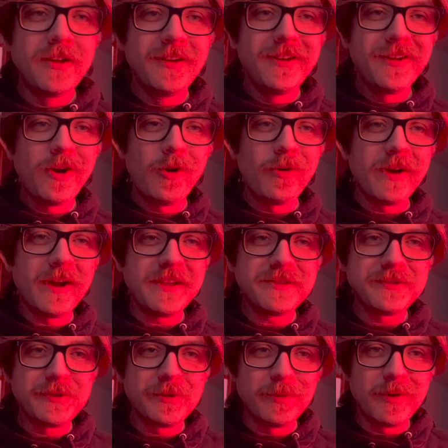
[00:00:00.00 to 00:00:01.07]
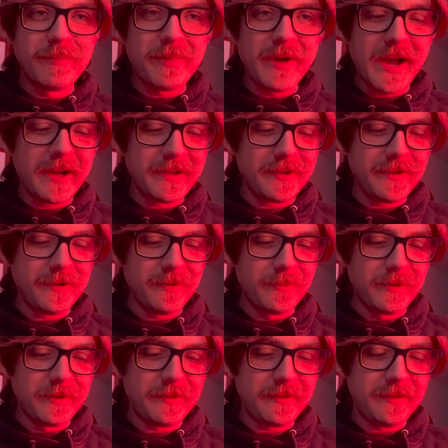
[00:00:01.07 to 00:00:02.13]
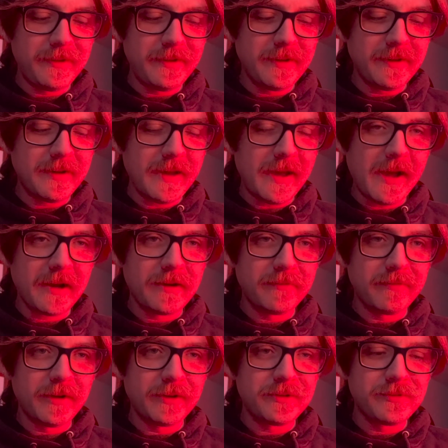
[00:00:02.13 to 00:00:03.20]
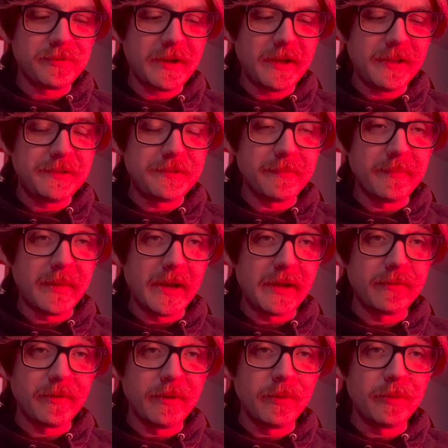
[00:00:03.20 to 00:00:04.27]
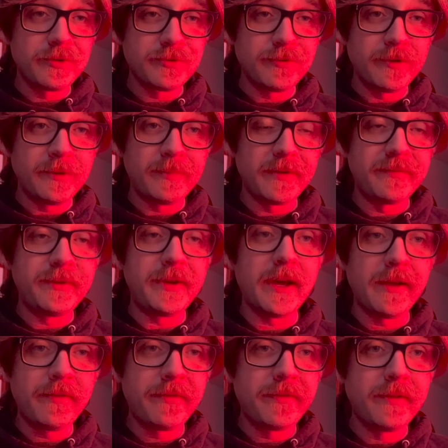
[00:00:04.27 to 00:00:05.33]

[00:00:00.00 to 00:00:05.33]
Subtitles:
All right, so we're back here with the Hack of All Trades Micro Shrimp of Death,